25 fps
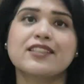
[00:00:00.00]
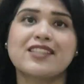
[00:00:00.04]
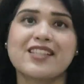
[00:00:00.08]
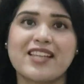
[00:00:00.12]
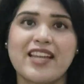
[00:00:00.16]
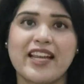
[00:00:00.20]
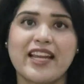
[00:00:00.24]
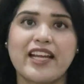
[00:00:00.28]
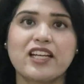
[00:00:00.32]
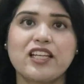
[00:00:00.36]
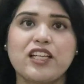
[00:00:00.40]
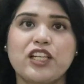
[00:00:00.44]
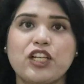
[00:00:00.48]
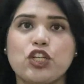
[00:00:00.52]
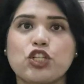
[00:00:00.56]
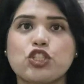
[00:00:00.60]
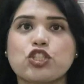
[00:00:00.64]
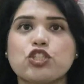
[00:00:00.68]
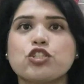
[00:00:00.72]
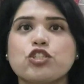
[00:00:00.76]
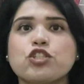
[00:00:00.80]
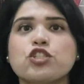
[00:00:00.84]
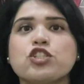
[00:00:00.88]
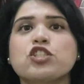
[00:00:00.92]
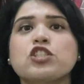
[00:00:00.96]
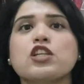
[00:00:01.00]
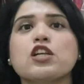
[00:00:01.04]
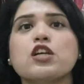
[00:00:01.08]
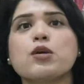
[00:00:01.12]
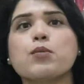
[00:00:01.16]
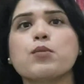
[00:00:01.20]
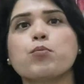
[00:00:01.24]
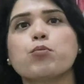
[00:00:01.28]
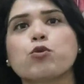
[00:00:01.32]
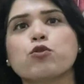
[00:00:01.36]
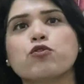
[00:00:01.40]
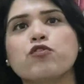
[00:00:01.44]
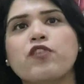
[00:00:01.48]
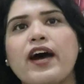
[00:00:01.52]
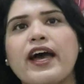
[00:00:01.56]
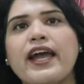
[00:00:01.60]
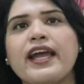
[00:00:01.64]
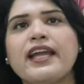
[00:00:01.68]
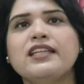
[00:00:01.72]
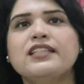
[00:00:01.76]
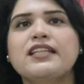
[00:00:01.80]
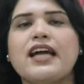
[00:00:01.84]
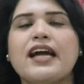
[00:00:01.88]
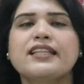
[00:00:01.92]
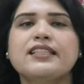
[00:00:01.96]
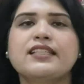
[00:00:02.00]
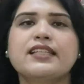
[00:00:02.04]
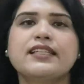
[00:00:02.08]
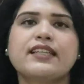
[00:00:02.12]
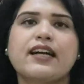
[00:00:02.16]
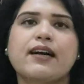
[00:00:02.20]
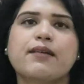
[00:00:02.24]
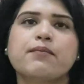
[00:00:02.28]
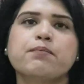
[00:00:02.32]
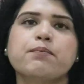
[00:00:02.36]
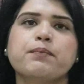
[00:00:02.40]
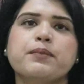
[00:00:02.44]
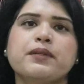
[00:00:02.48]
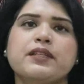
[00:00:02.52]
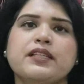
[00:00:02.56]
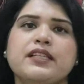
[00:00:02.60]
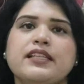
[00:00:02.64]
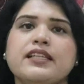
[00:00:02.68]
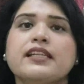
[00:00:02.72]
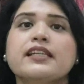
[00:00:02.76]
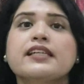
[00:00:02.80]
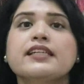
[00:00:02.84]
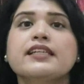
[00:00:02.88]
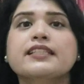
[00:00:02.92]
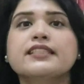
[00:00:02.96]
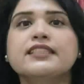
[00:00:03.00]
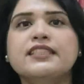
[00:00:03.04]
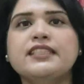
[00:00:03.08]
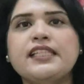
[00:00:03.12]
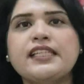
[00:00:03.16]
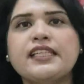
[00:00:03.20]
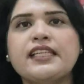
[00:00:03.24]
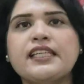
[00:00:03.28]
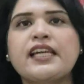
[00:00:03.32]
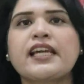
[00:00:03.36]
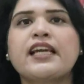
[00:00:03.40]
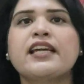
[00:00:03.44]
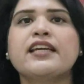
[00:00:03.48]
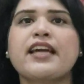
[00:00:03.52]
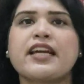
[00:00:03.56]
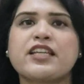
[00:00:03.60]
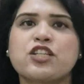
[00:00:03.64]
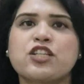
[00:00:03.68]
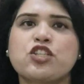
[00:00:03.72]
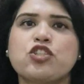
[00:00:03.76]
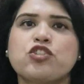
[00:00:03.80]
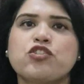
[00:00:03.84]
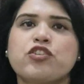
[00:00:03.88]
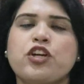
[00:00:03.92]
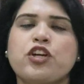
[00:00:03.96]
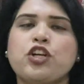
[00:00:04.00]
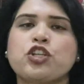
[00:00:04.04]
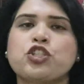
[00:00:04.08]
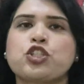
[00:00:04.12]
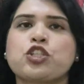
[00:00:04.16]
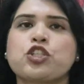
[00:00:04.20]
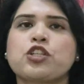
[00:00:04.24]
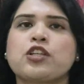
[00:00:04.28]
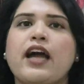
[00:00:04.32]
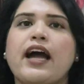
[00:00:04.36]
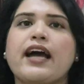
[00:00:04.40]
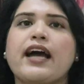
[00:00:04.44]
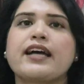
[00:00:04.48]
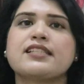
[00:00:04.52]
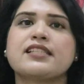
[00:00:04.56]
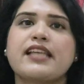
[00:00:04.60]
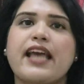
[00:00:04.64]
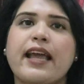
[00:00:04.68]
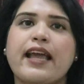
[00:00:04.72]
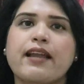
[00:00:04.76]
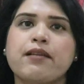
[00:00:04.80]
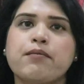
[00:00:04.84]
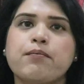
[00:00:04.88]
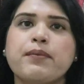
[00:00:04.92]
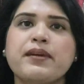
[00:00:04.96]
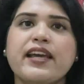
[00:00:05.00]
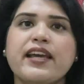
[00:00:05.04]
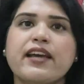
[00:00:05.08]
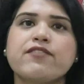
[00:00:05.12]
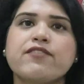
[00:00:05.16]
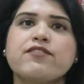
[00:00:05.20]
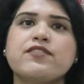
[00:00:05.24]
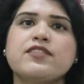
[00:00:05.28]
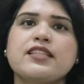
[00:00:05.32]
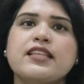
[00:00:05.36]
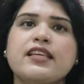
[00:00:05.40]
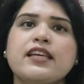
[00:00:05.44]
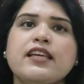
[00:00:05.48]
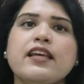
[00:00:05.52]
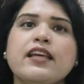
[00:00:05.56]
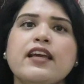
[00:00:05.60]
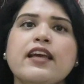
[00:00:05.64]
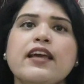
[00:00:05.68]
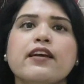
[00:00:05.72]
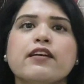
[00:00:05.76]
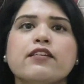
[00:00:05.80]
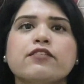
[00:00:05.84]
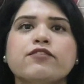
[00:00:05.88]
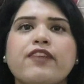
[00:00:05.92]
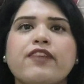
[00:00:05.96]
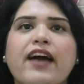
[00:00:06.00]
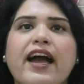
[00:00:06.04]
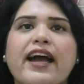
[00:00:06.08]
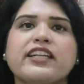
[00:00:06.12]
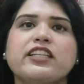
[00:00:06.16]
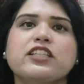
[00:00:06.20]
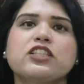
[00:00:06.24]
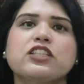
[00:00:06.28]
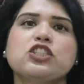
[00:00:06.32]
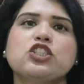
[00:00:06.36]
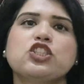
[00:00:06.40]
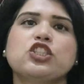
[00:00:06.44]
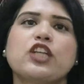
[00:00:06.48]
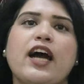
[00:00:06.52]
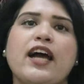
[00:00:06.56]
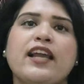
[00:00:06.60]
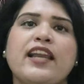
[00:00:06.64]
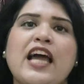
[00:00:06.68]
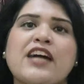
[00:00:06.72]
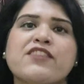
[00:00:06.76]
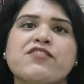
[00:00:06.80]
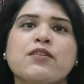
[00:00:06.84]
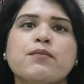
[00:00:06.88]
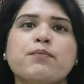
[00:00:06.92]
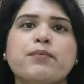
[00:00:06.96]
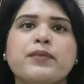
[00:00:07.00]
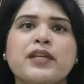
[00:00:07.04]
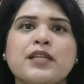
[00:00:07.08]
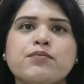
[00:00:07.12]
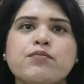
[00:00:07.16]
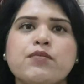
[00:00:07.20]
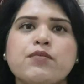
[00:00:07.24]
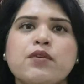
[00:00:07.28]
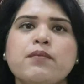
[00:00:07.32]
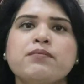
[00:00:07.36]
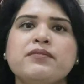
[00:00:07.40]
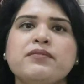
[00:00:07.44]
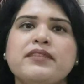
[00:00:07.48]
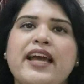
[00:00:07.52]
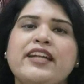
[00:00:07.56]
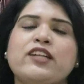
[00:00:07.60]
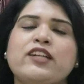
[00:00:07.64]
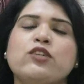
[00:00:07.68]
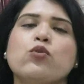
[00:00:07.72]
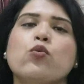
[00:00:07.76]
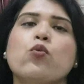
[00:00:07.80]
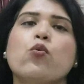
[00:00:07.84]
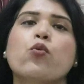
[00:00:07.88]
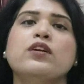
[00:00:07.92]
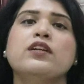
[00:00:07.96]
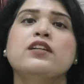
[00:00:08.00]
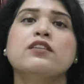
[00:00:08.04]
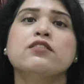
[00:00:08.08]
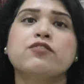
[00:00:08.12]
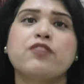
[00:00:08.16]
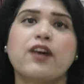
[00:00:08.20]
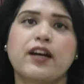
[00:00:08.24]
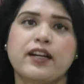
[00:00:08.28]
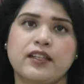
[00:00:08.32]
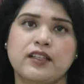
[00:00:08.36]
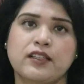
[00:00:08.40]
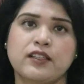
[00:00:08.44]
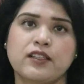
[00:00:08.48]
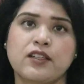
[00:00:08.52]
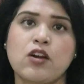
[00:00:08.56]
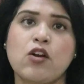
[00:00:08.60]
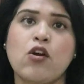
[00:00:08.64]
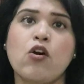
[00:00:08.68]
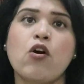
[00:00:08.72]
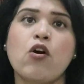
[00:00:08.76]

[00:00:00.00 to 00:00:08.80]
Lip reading: The regulations provide that the company seeking registration as NBFC factor shall have a minimum net owned fund